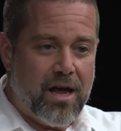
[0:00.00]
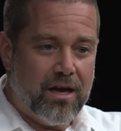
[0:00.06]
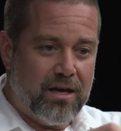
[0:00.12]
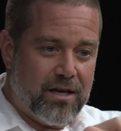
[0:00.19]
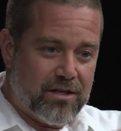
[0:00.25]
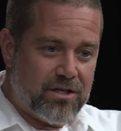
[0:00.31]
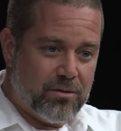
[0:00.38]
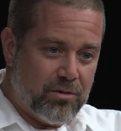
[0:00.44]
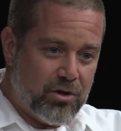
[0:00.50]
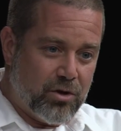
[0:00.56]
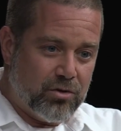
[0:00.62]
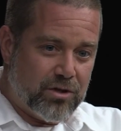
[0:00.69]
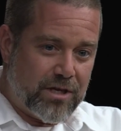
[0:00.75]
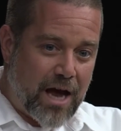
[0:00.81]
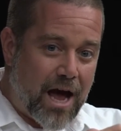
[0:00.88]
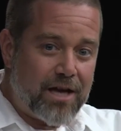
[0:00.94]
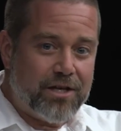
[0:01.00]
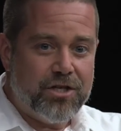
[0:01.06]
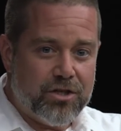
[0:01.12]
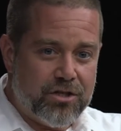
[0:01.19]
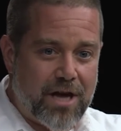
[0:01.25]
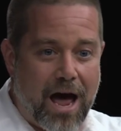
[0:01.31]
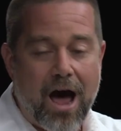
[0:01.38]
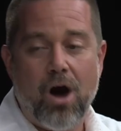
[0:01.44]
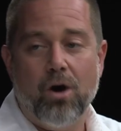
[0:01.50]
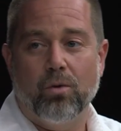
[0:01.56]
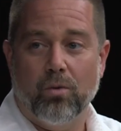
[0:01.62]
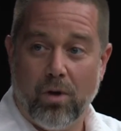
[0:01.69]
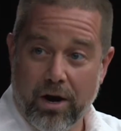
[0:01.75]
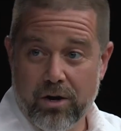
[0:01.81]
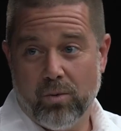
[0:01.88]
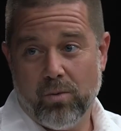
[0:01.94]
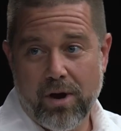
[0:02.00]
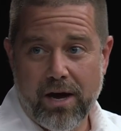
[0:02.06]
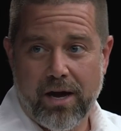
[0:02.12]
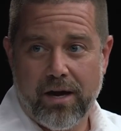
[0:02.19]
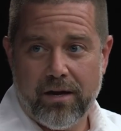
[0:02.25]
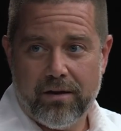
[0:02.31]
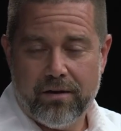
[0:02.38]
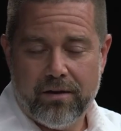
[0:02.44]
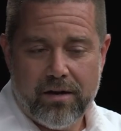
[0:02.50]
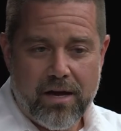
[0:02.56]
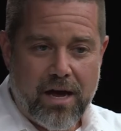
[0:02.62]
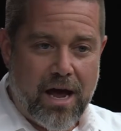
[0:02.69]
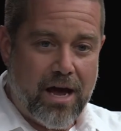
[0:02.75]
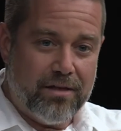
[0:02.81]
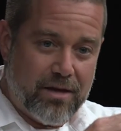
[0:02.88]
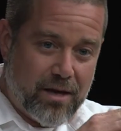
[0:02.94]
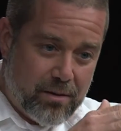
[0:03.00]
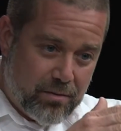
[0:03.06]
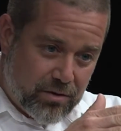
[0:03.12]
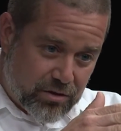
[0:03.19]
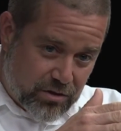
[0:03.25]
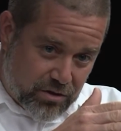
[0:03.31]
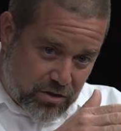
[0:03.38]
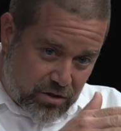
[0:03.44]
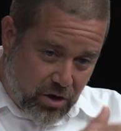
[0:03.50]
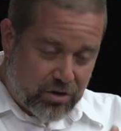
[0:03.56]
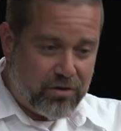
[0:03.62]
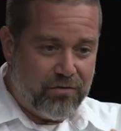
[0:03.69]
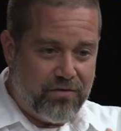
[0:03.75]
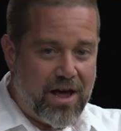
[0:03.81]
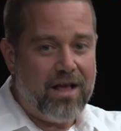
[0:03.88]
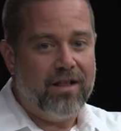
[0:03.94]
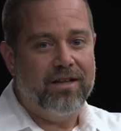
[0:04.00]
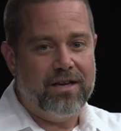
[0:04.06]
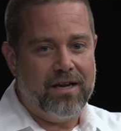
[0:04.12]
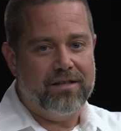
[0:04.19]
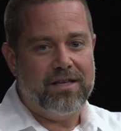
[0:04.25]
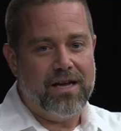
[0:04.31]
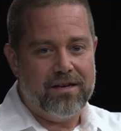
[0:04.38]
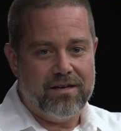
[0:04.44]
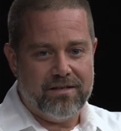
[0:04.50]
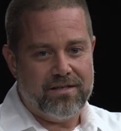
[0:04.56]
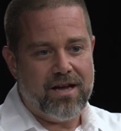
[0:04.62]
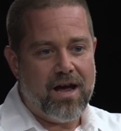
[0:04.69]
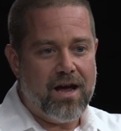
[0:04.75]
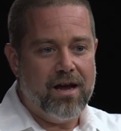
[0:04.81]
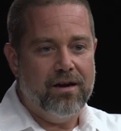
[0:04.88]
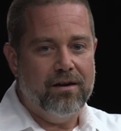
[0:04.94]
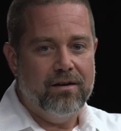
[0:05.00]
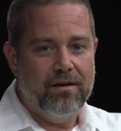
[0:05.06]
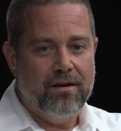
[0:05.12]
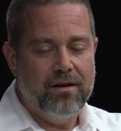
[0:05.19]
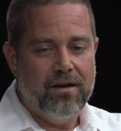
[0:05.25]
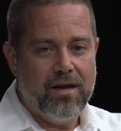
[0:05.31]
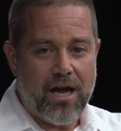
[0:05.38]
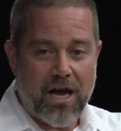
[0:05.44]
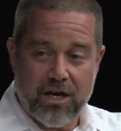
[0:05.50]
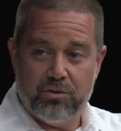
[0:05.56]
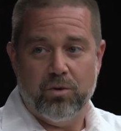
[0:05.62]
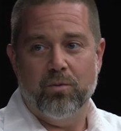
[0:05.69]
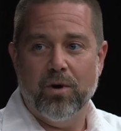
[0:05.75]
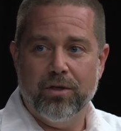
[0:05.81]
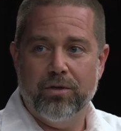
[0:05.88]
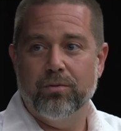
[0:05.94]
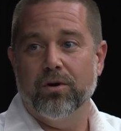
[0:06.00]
and get some of those gotchas out right away, and then start to validate that design as we went